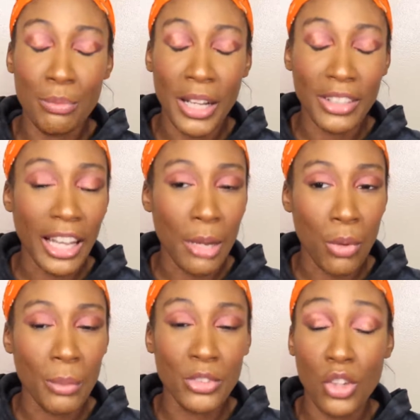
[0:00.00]
better, like I
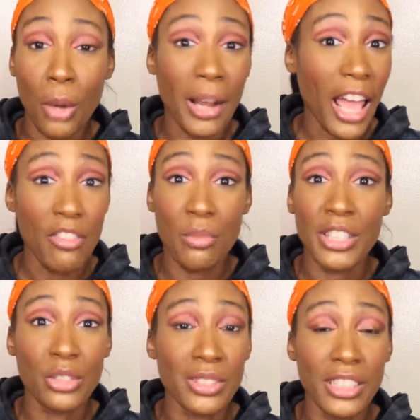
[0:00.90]
promised you all, but I haven't
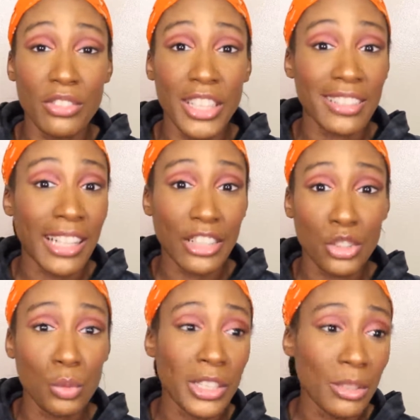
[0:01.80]
been to a CVS in like
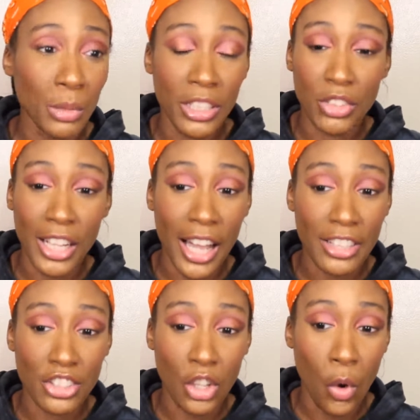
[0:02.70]
2 weeks, believe it or
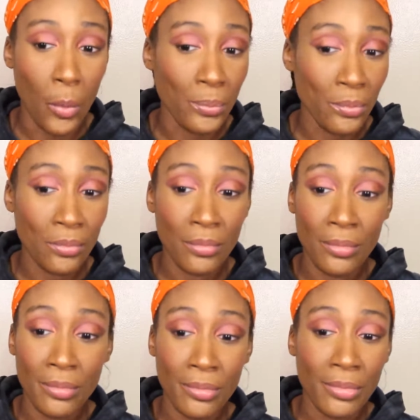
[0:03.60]
not. So
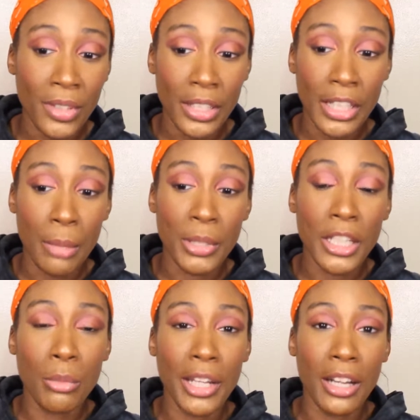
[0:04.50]
yeah, but
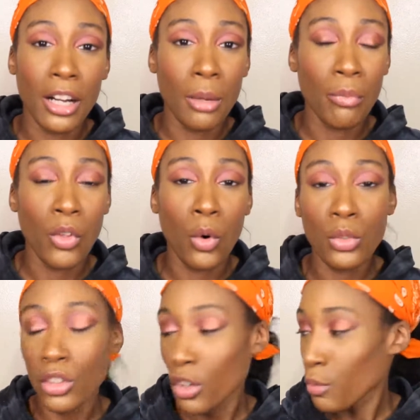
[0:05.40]
anyway,
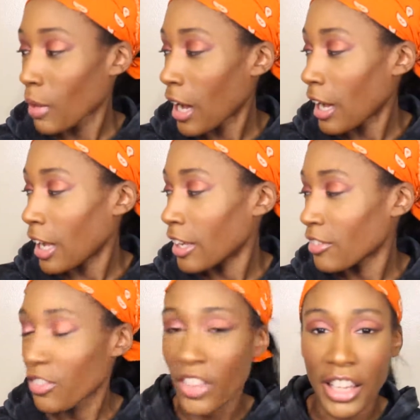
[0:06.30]
those are my
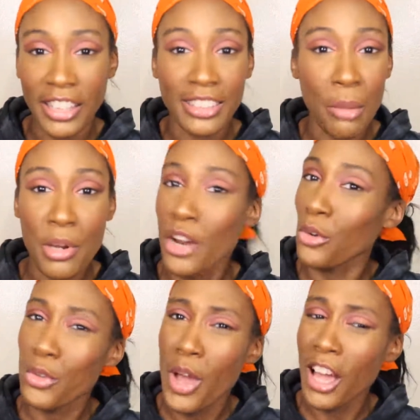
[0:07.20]
things. Let me
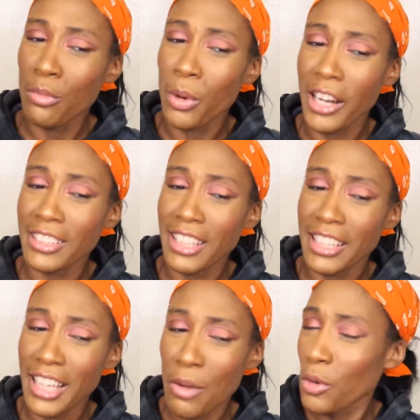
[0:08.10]
know, do you have brands
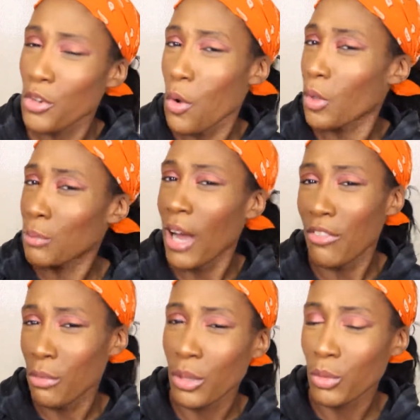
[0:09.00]
like that where you only buy
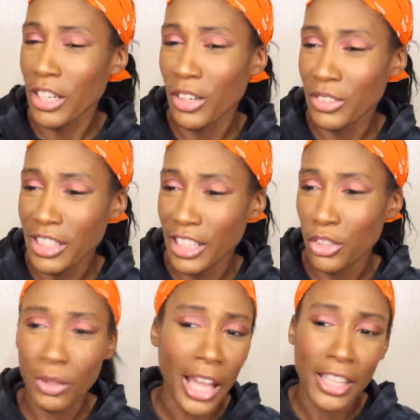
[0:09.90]
from them when they're on sale, and
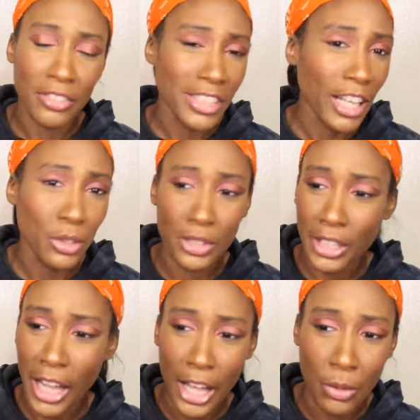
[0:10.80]
you're like, if it's not on
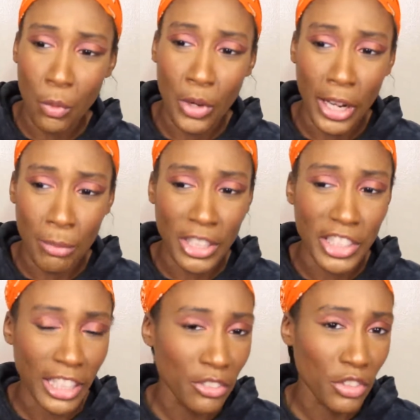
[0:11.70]
sale, I don't want it, I'm not
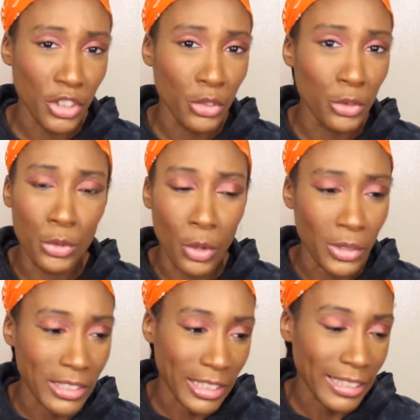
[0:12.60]
checking for you, you don't
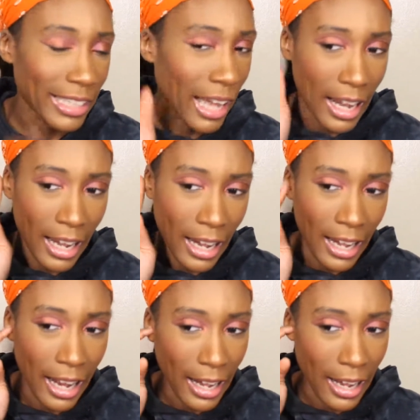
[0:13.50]
exist, la la
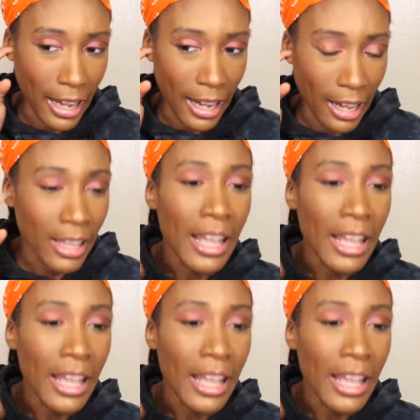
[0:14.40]
la la la,